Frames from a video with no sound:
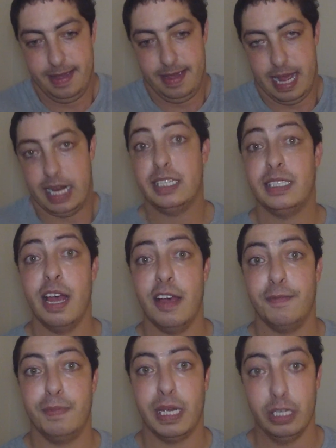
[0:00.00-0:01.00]
And it's
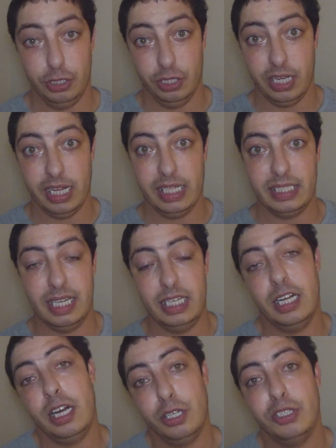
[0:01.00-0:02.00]
tough because you look at the
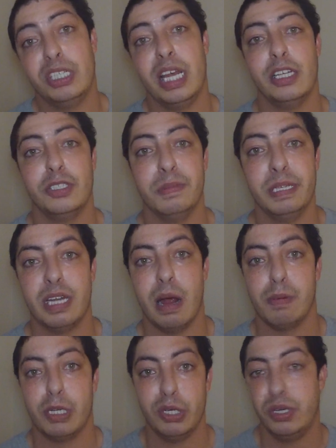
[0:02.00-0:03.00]
season and you say there's missed
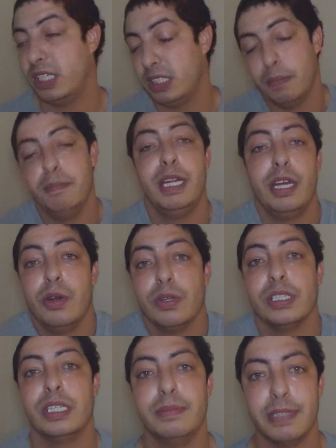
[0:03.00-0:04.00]
opportunities.
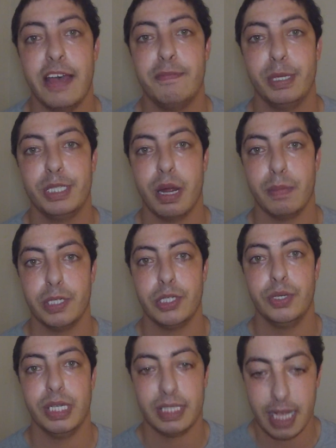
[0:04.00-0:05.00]
Mediocre teams have missed
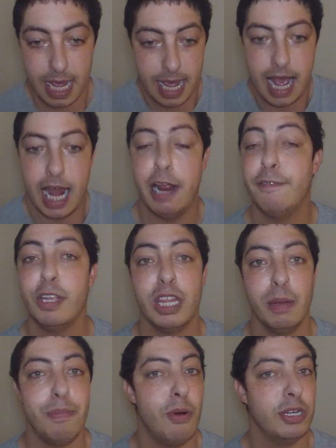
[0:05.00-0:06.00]
opportunities, and
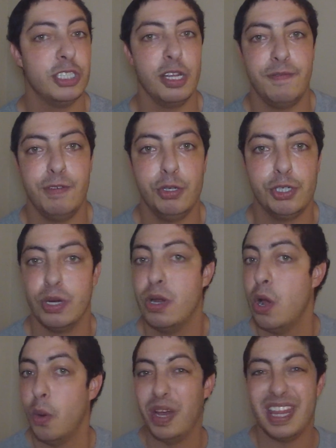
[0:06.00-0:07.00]
everything points to the future
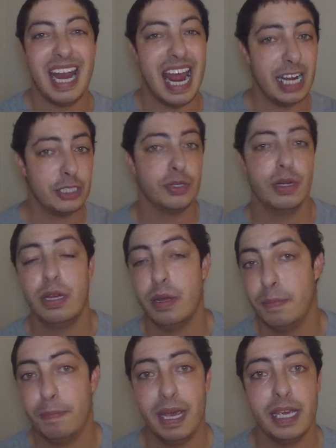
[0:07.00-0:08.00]
with an
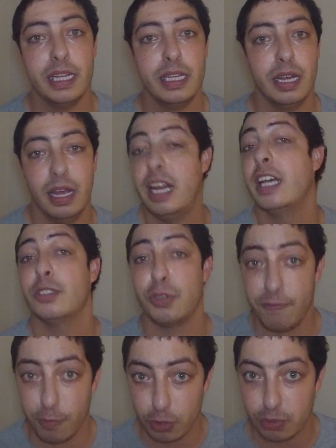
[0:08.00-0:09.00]
extra
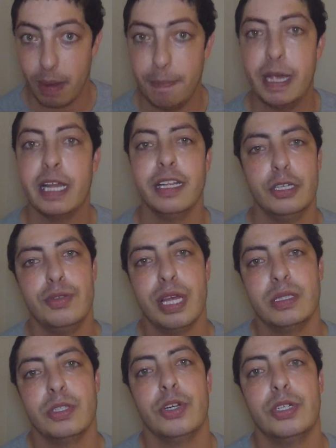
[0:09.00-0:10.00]
first-round pick in the
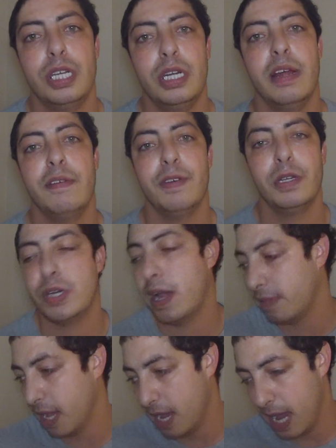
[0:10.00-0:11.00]
2013 NFL
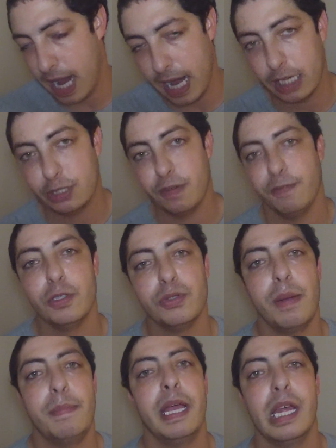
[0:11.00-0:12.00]
draft, an extra
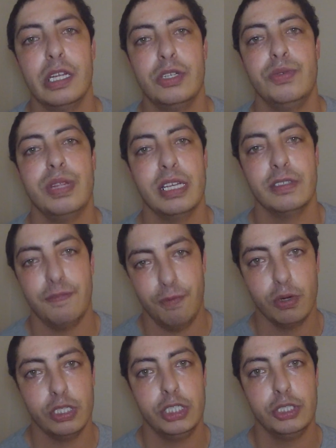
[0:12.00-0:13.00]
first-round pick in the 2014